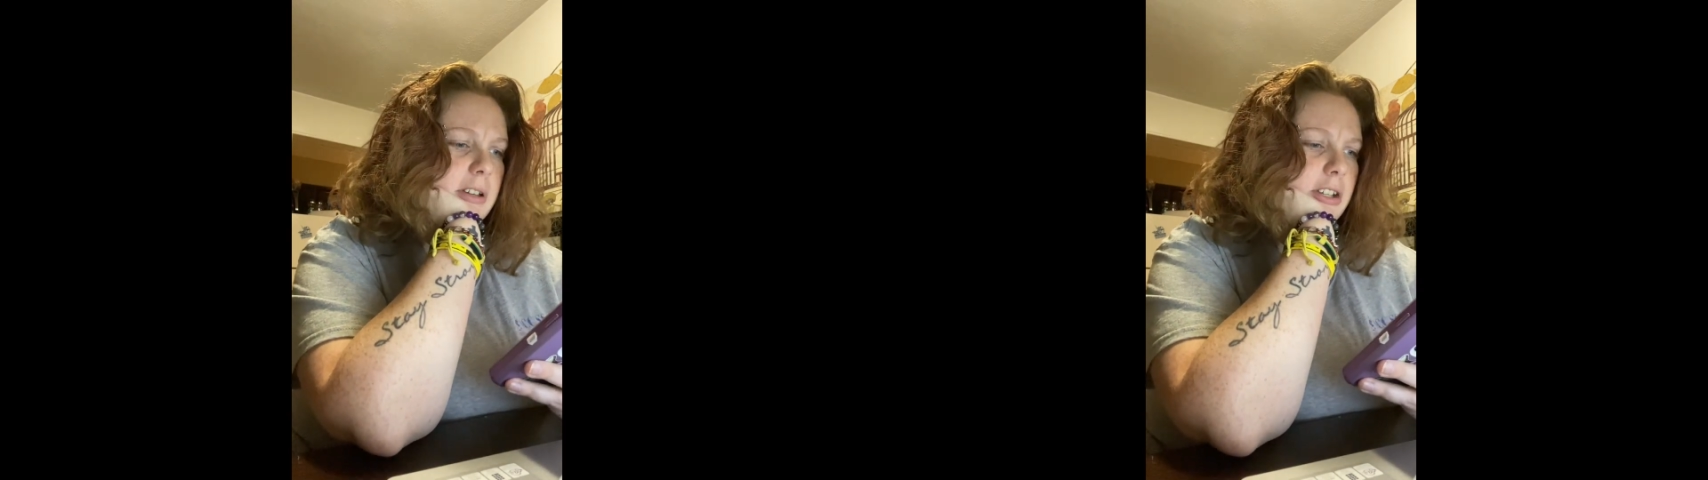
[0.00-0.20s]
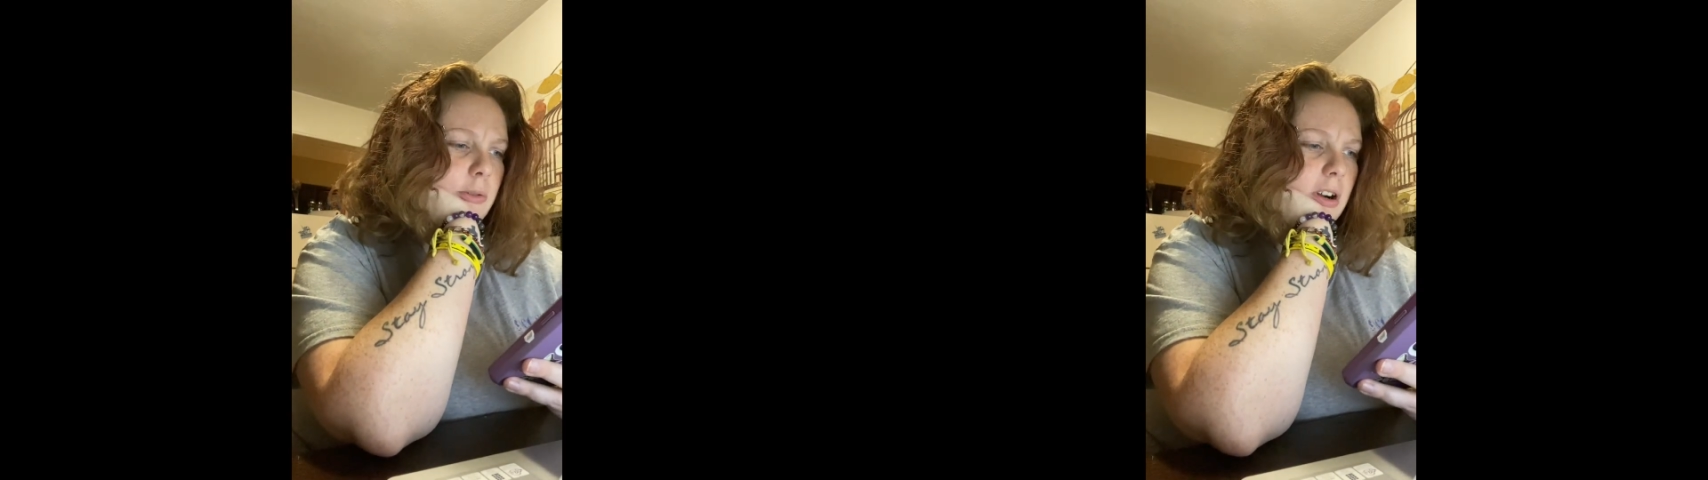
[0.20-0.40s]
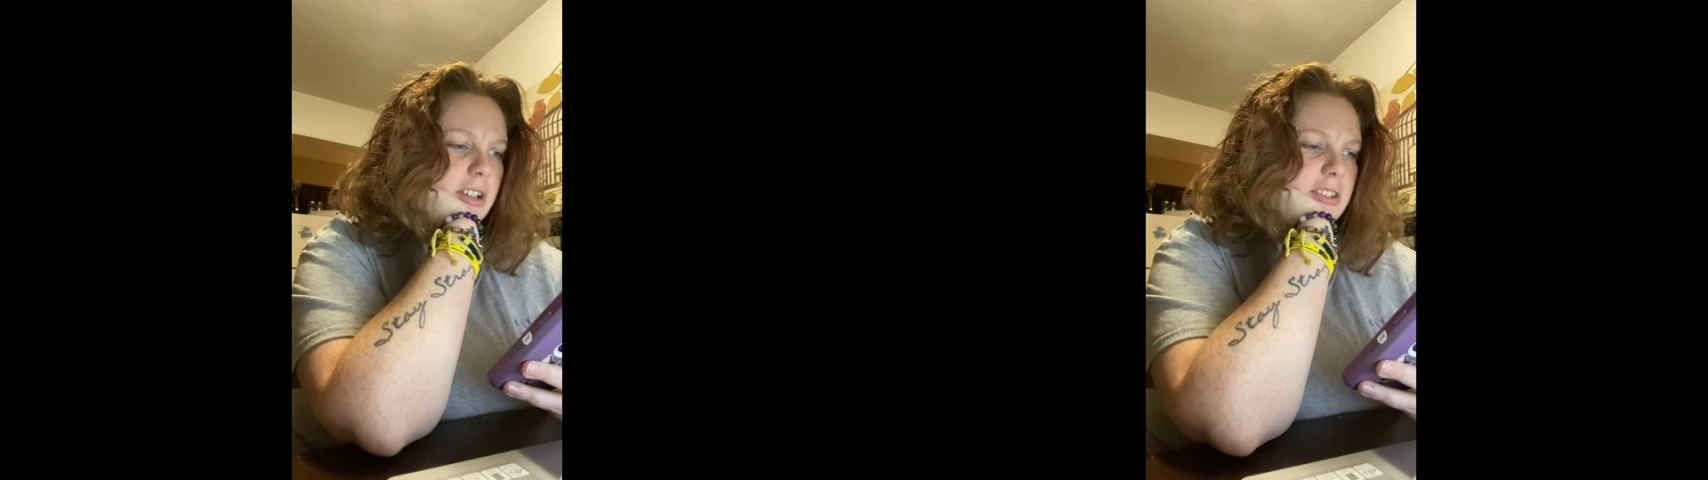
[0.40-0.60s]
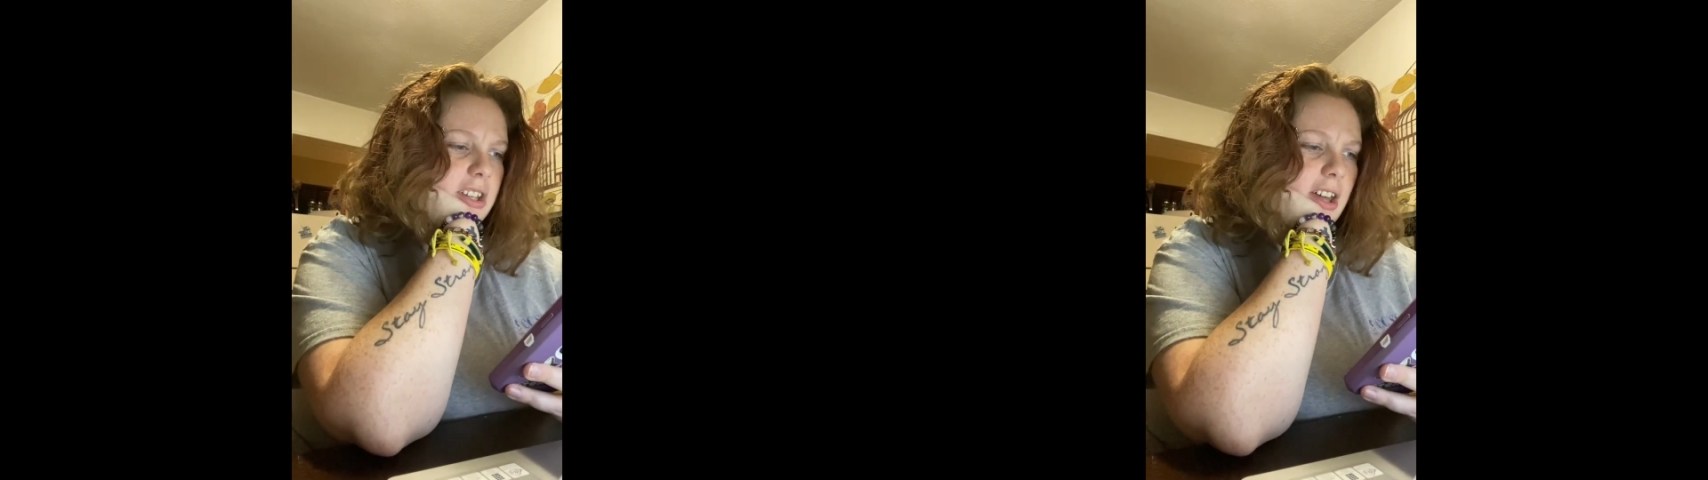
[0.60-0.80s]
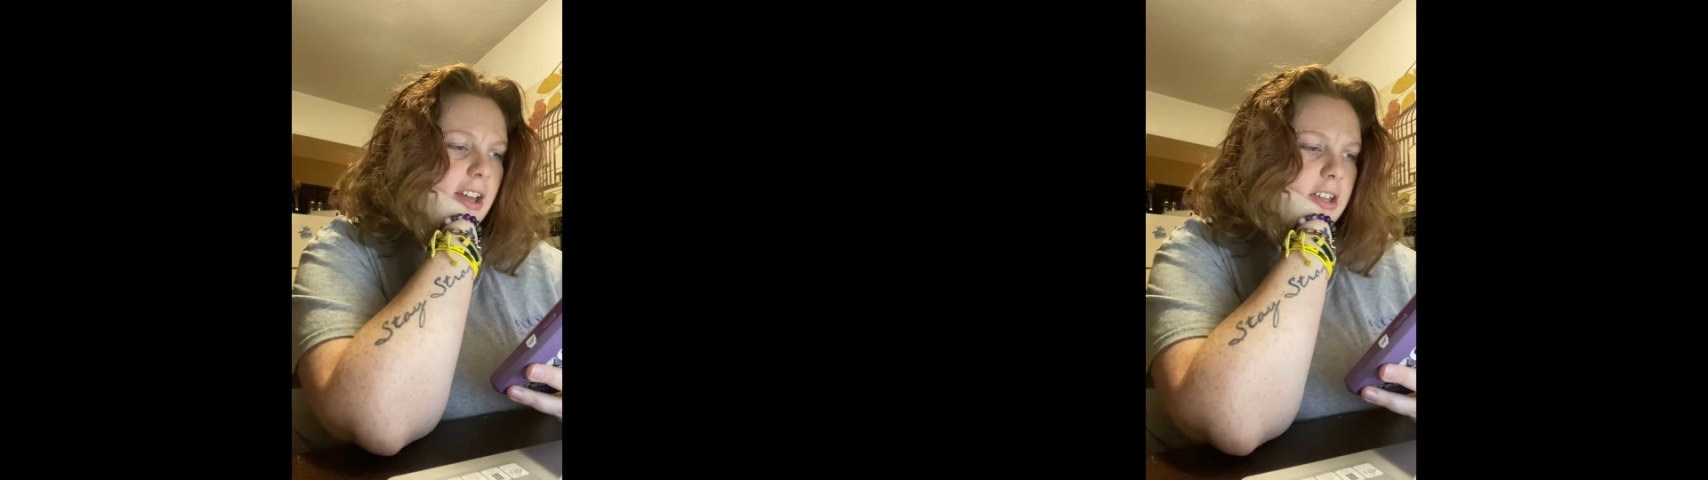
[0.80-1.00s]
into work
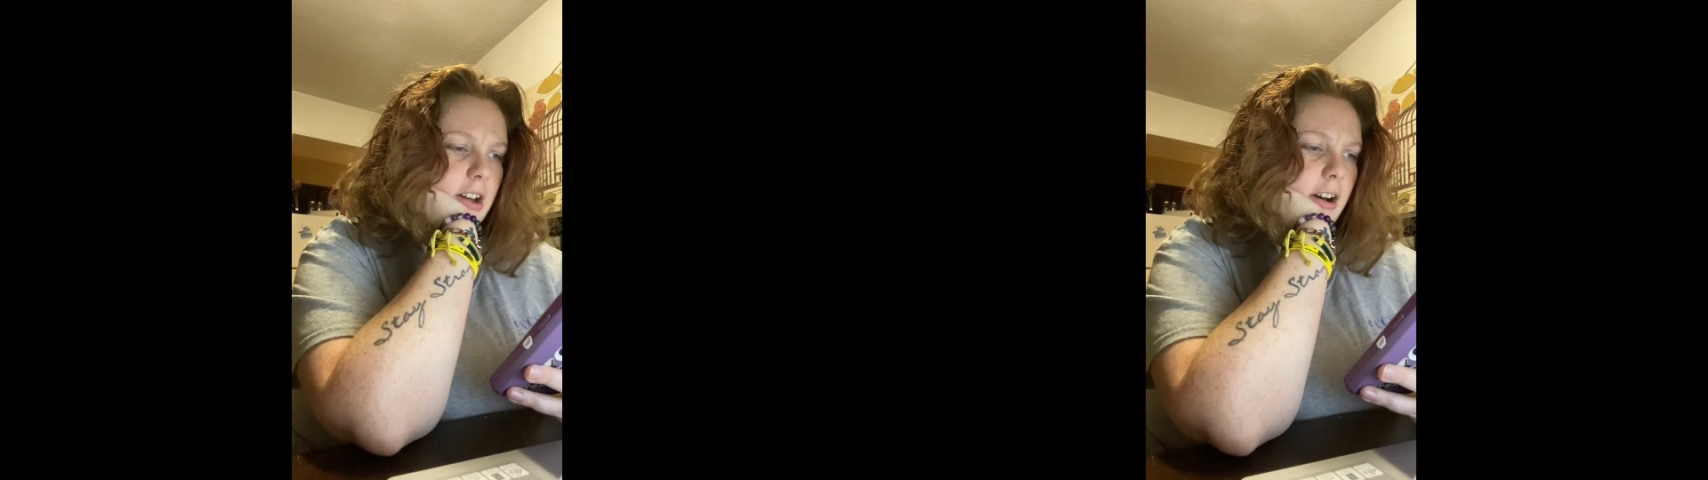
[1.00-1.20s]
tonight.